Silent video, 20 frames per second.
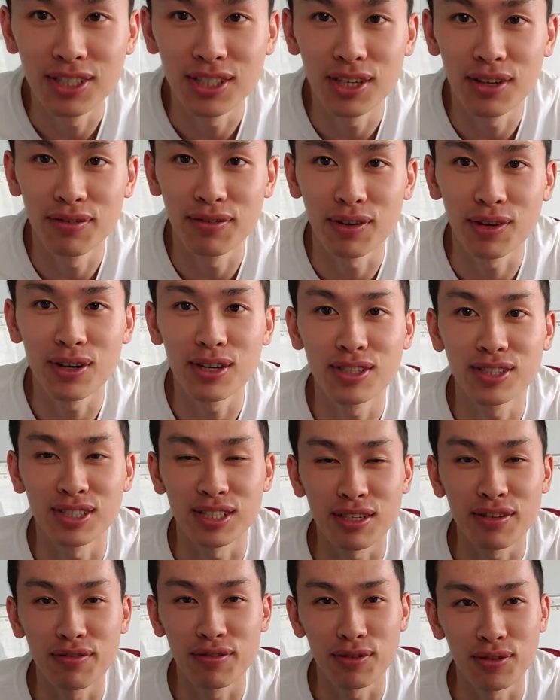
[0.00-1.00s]
It's very
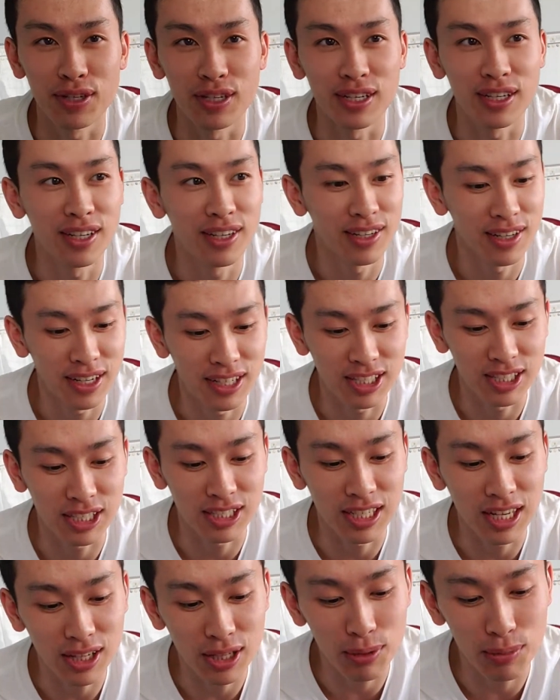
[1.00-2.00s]
seafoody. It's
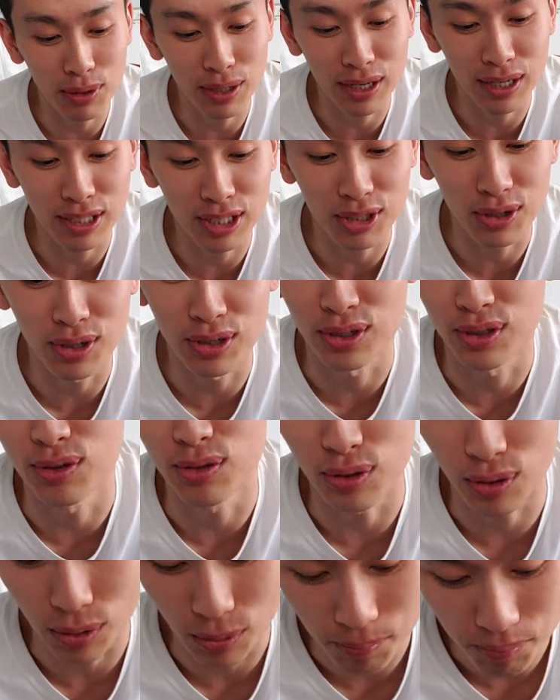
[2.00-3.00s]
exactly what I saw on
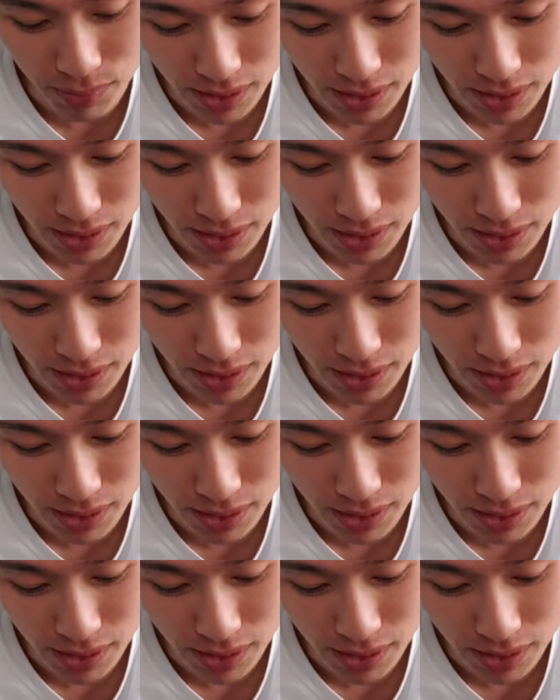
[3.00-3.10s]
Google.